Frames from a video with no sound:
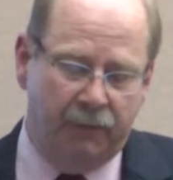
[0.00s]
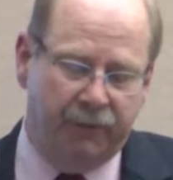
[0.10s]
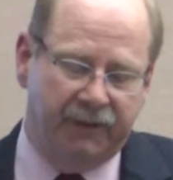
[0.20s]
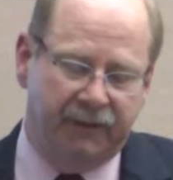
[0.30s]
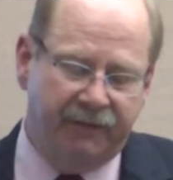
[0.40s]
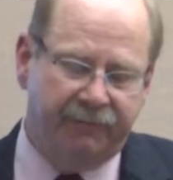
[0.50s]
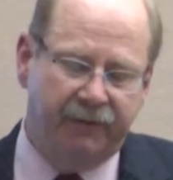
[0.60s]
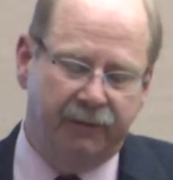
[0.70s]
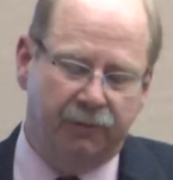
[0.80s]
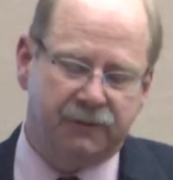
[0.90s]
But
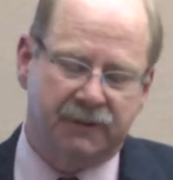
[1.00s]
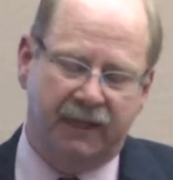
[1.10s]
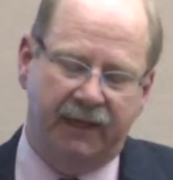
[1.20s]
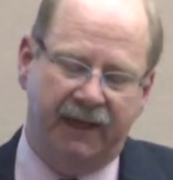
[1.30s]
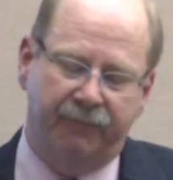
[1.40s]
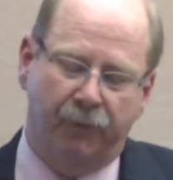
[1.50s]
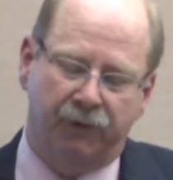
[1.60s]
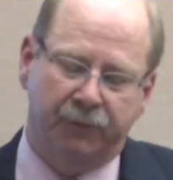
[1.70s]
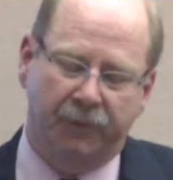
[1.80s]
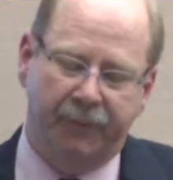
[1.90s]
definitely those that have
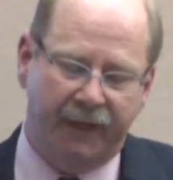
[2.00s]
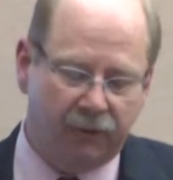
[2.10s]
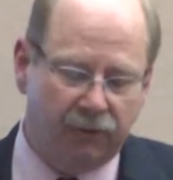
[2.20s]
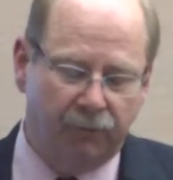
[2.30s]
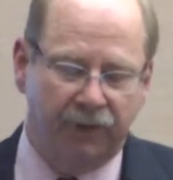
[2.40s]
multiple medical